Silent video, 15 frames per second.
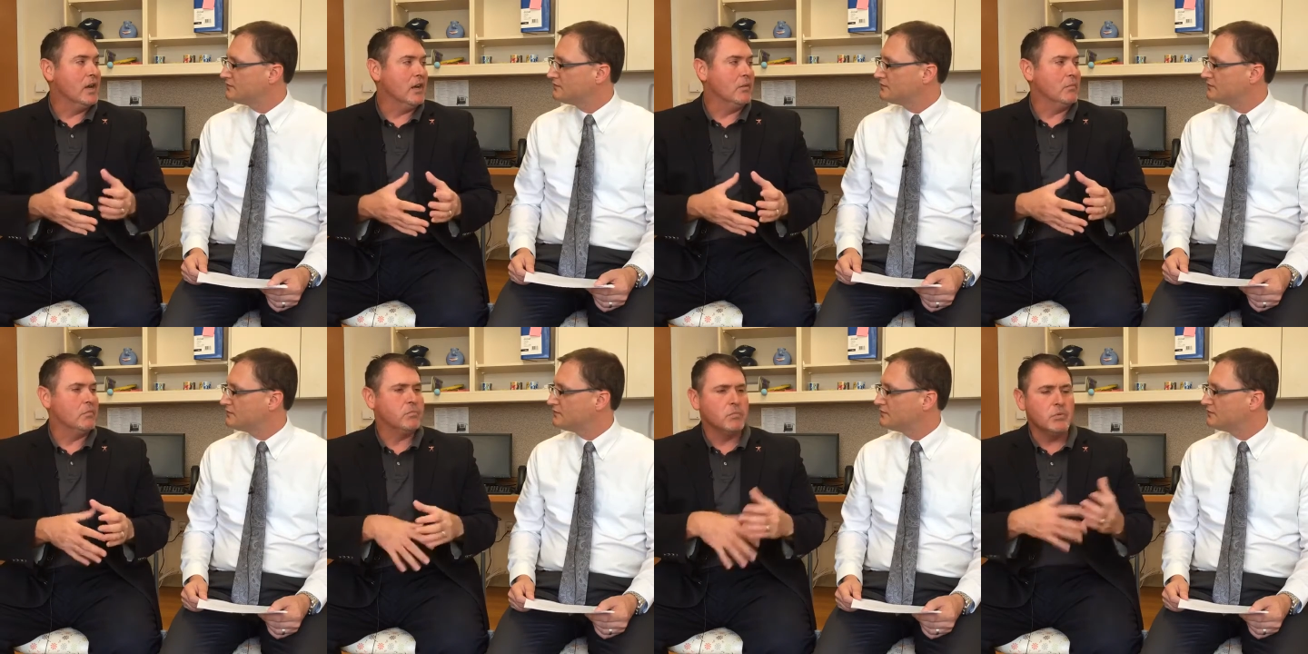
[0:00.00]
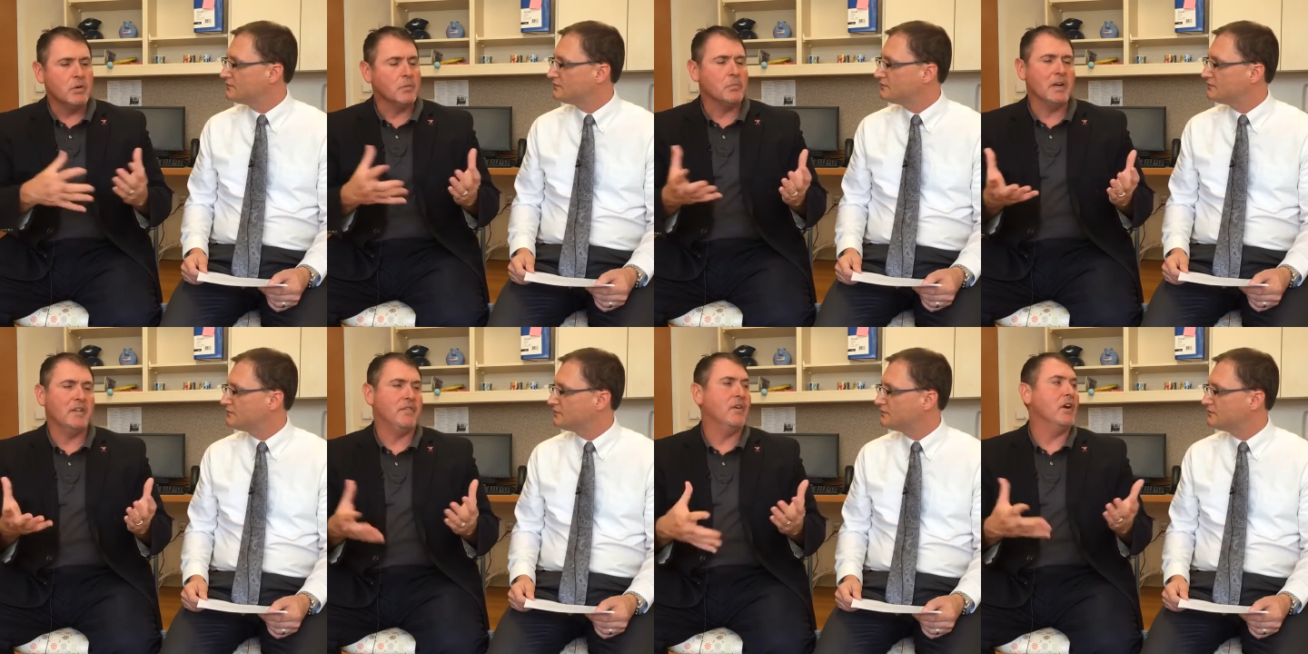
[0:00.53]
Speaker 1: and we're
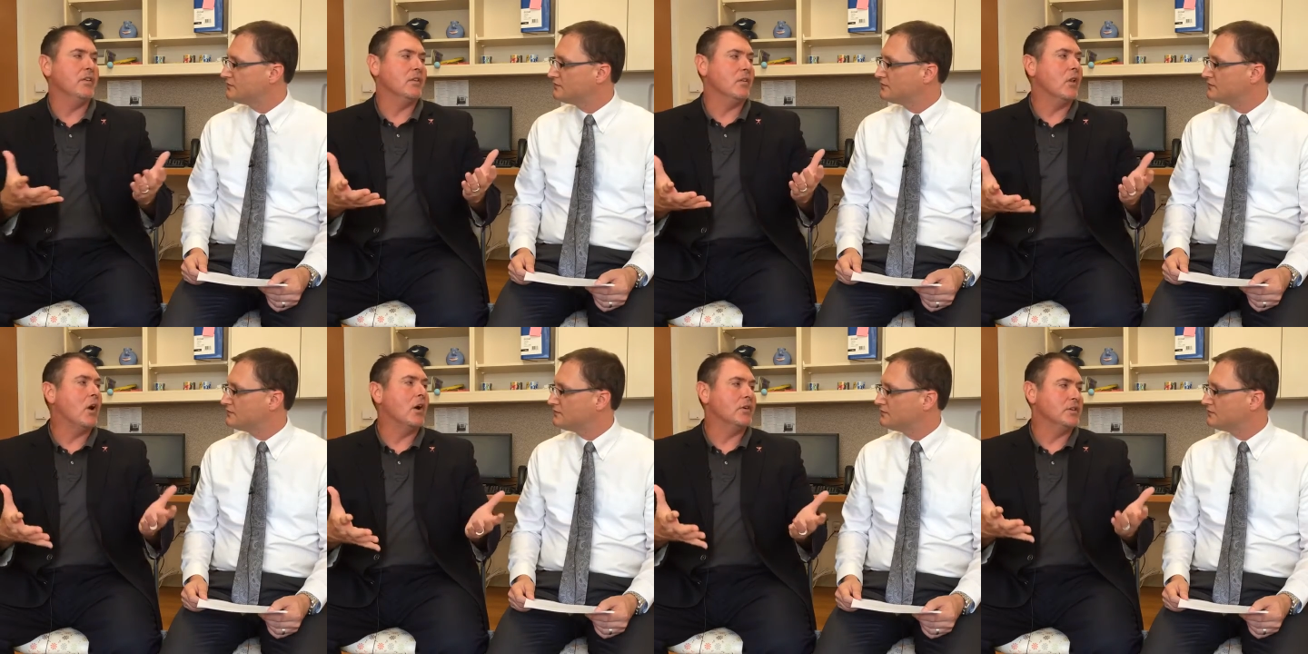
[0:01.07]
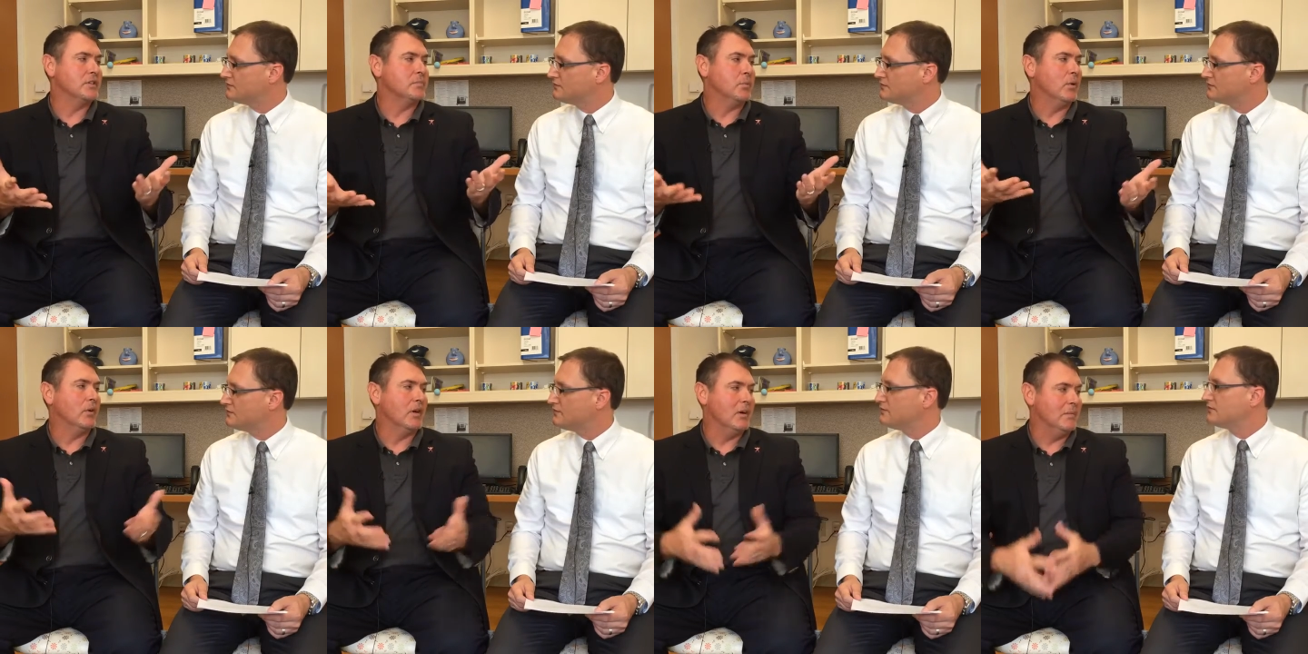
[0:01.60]
by far the largest
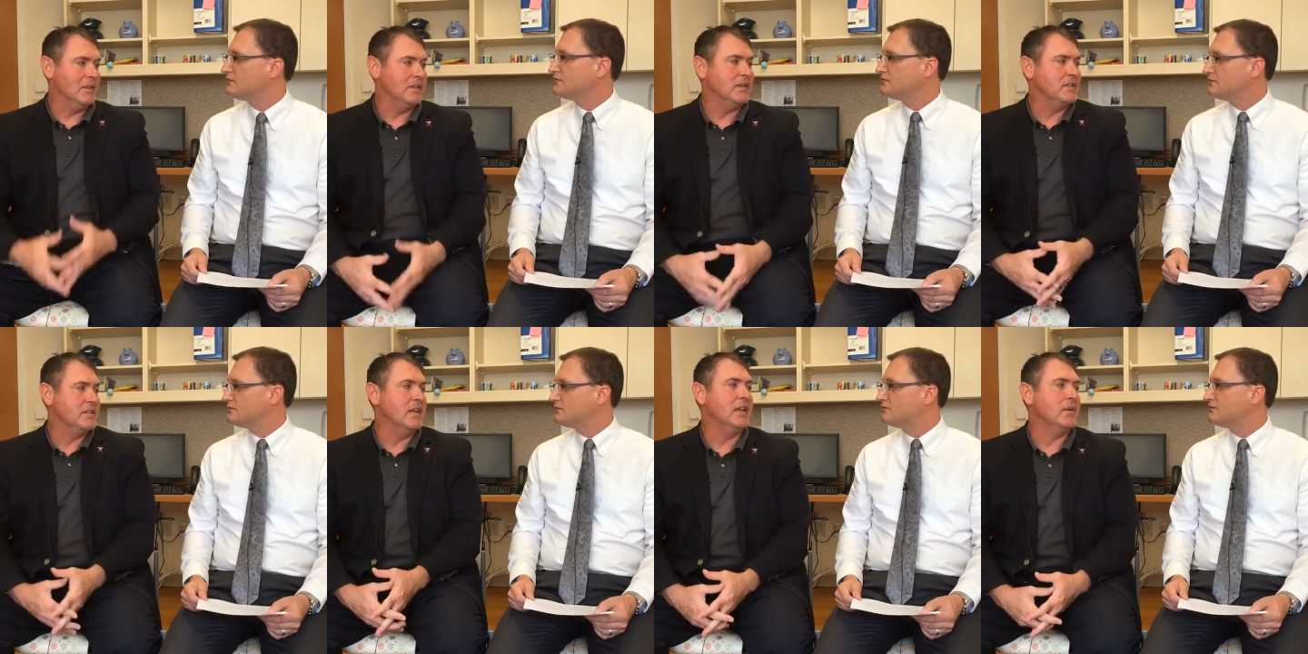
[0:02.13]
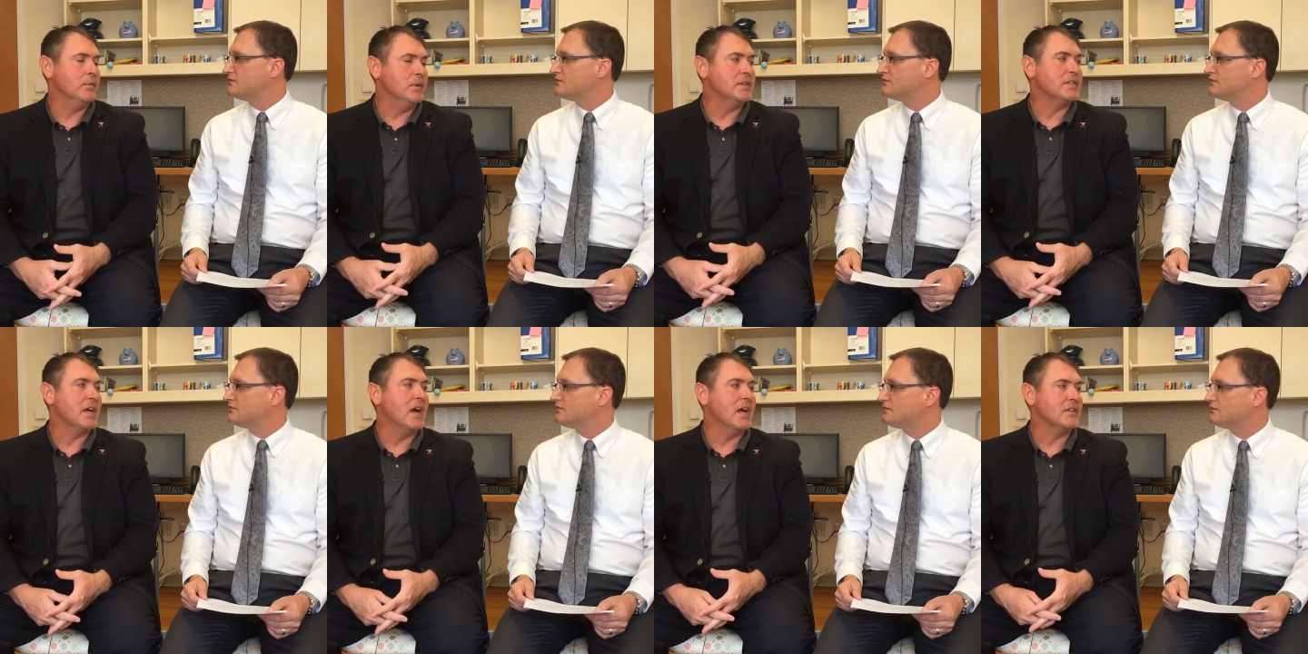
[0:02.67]
program in the state of
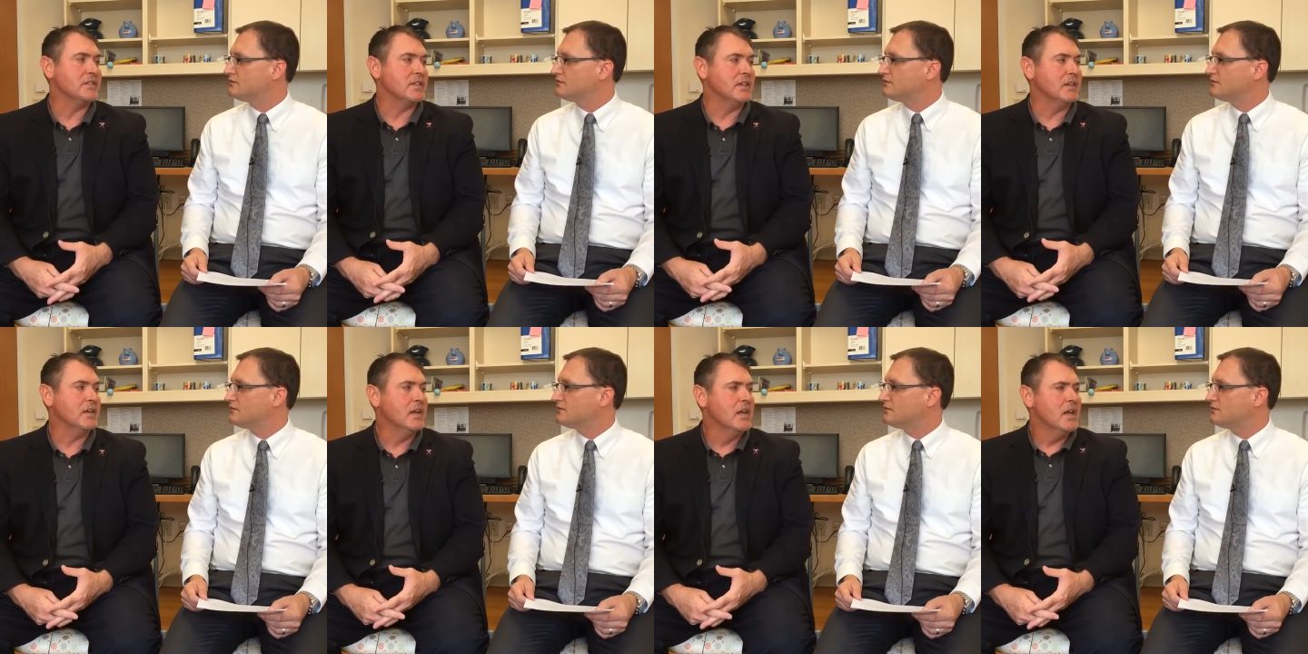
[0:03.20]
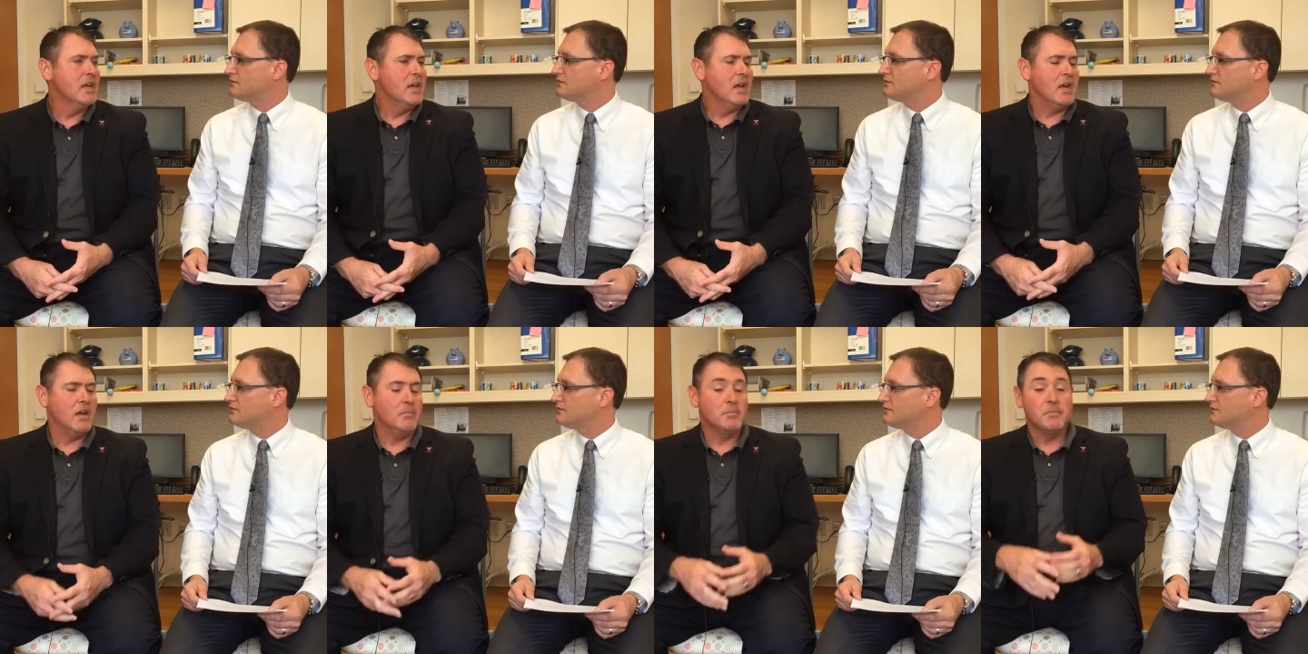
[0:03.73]
Wisconsin,
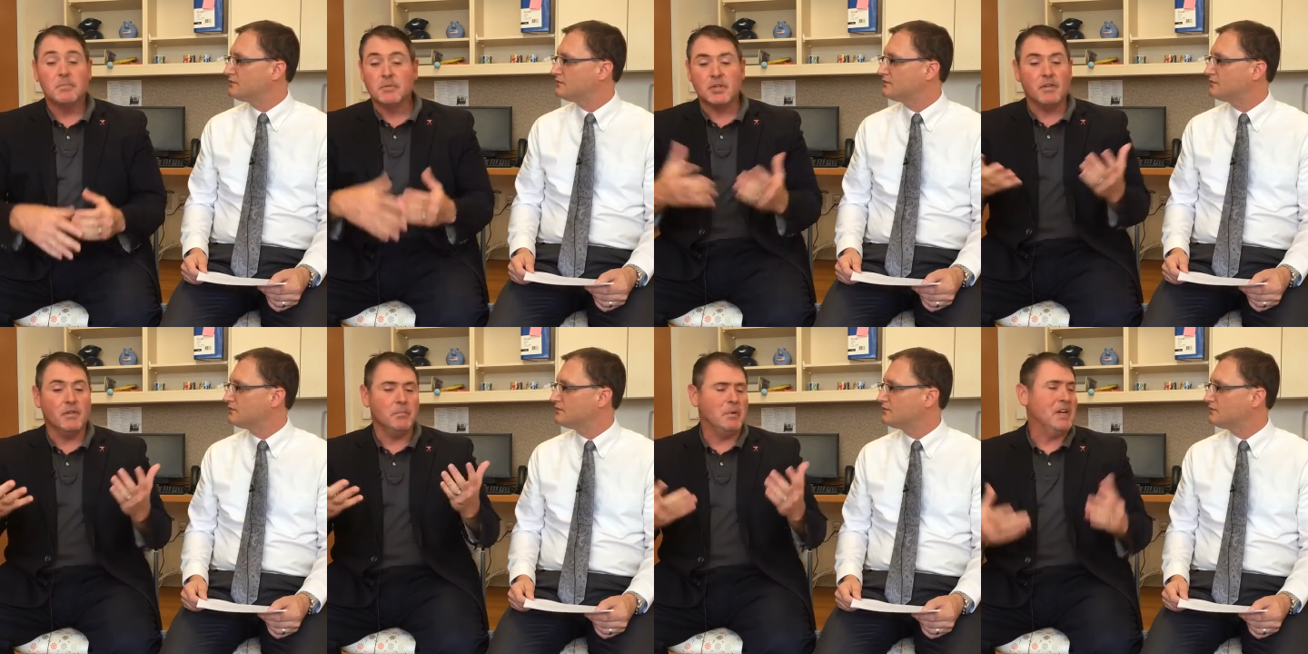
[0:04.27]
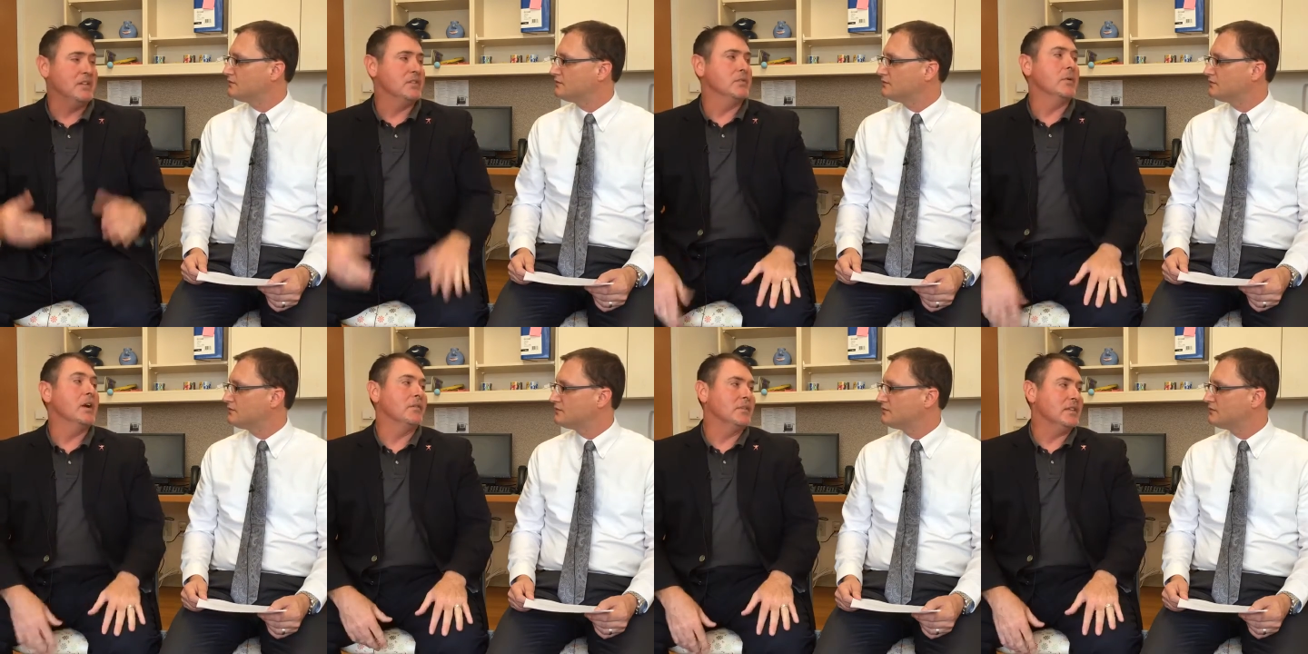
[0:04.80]
serving patients
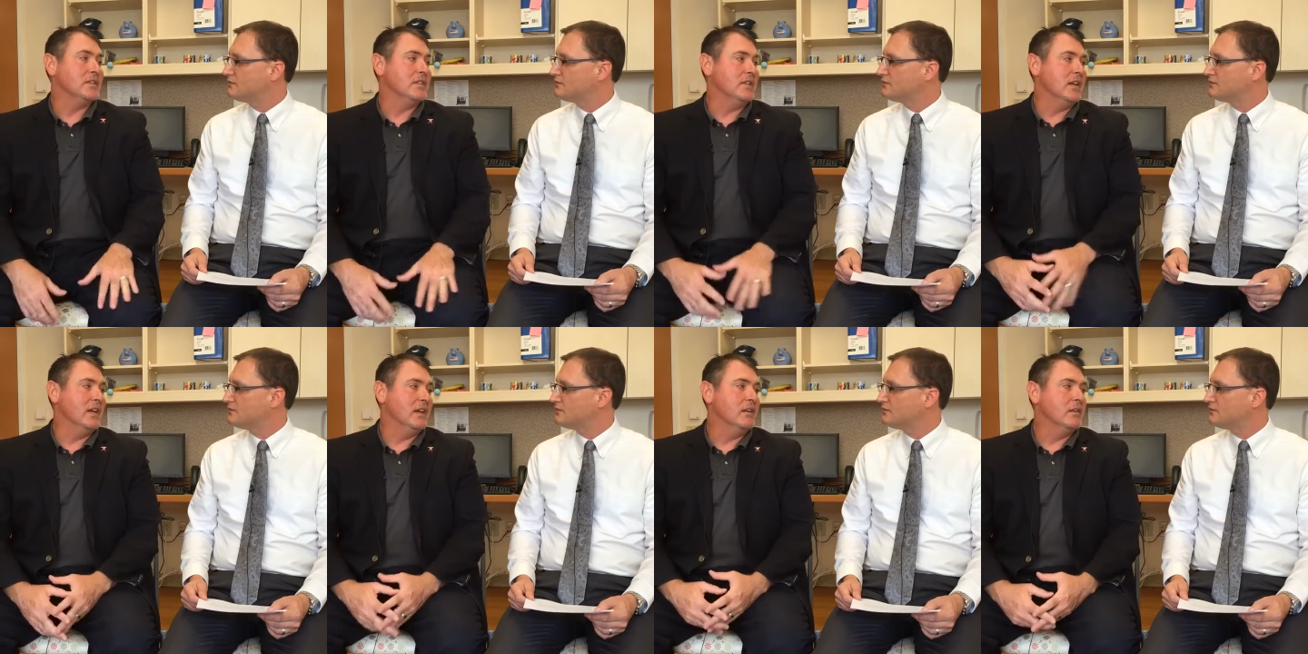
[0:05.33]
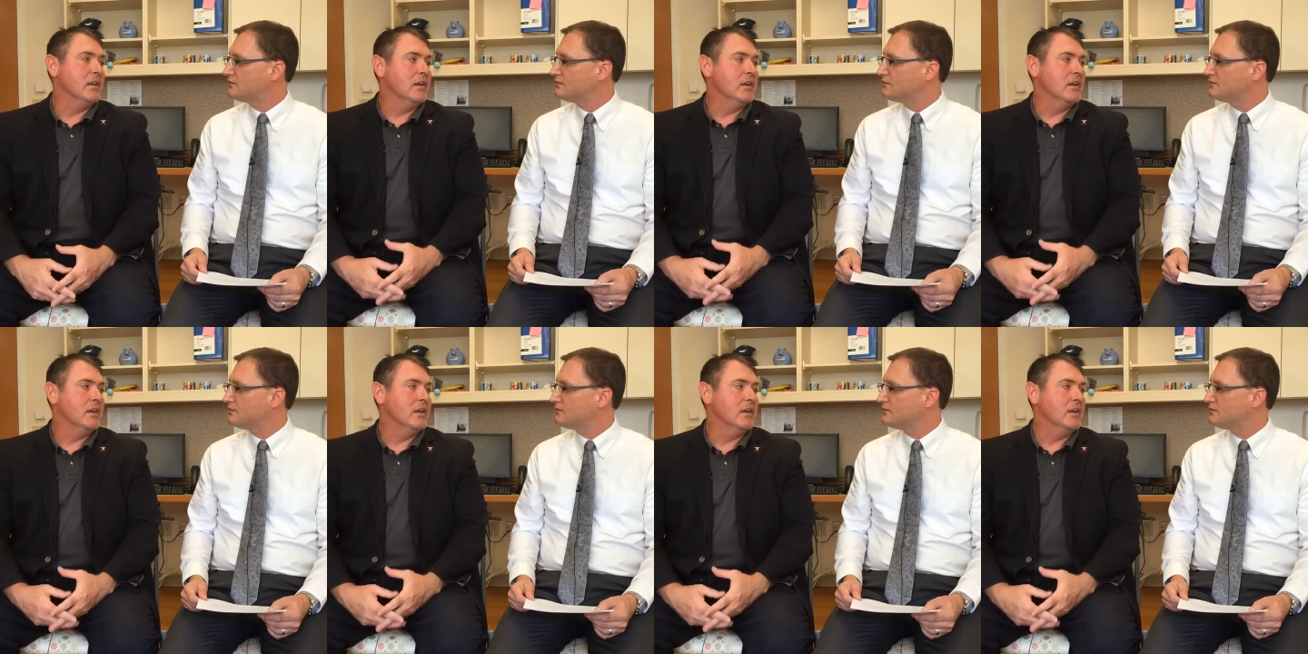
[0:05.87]
throughout the state,